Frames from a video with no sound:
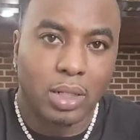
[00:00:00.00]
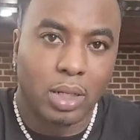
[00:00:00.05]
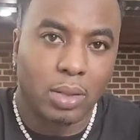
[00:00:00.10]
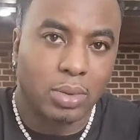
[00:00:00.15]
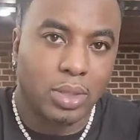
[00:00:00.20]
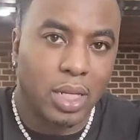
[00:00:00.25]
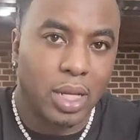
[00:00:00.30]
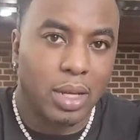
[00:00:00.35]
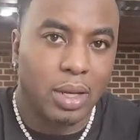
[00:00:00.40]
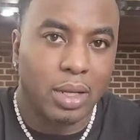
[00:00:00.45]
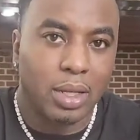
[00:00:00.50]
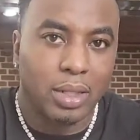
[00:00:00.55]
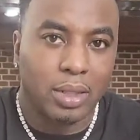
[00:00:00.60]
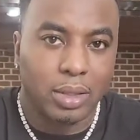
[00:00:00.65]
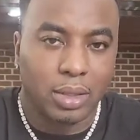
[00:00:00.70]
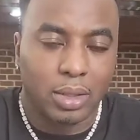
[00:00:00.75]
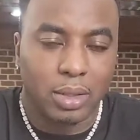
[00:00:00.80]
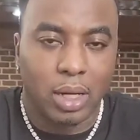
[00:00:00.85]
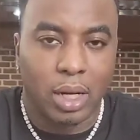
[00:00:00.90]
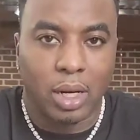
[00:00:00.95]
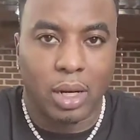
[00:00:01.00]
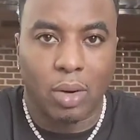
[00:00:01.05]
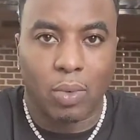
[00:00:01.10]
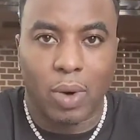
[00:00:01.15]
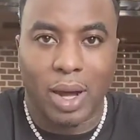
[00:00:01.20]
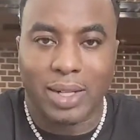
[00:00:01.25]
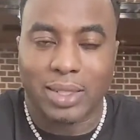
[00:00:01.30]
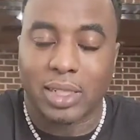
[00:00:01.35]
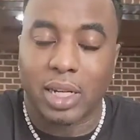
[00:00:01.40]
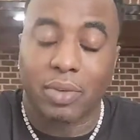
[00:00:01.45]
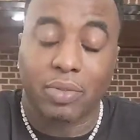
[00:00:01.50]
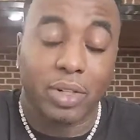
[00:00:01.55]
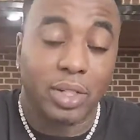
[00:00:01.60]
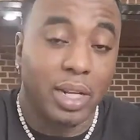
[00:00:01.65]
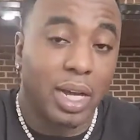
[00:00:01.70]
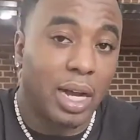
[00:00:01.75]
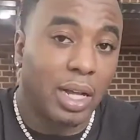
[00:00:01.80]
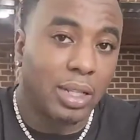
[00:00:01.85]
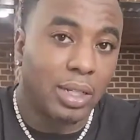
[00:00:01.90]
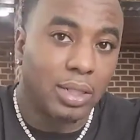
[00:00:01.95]
you know what i'm saying uh, watch every
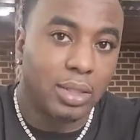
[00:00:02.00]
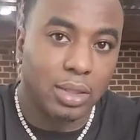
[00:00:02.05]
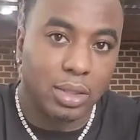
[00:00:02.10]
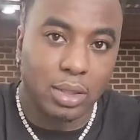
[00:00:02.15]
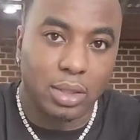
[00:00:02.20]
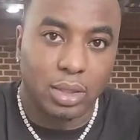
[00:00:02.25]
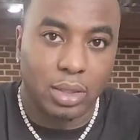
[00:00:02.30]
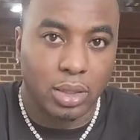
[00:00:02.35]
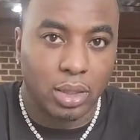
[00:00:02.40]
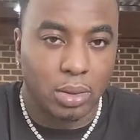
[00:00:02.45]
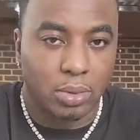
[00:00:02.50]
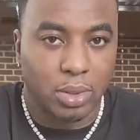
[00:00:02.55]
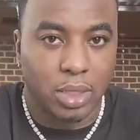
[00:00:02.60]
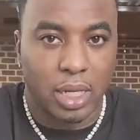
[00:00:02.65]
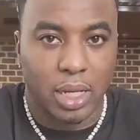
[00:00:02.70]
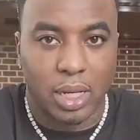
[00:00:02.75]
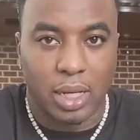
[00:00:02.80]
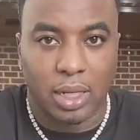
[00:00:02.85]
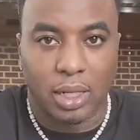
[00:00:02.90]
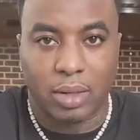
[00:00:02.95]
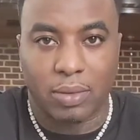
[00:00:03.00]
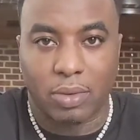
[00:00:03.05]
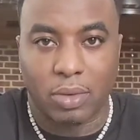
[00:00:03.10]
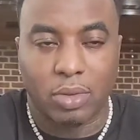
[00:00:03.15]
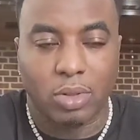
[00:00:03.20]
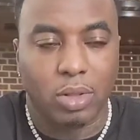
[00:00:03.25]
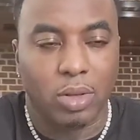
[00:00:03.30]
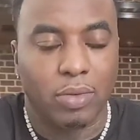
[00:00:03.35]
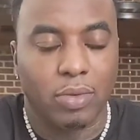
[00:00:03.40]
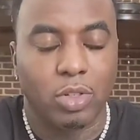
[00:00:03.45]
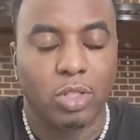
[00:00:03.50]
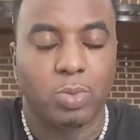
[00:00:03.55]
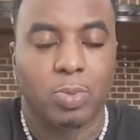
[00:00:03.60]
dollar you know what i'm saying if you if mm-hmm.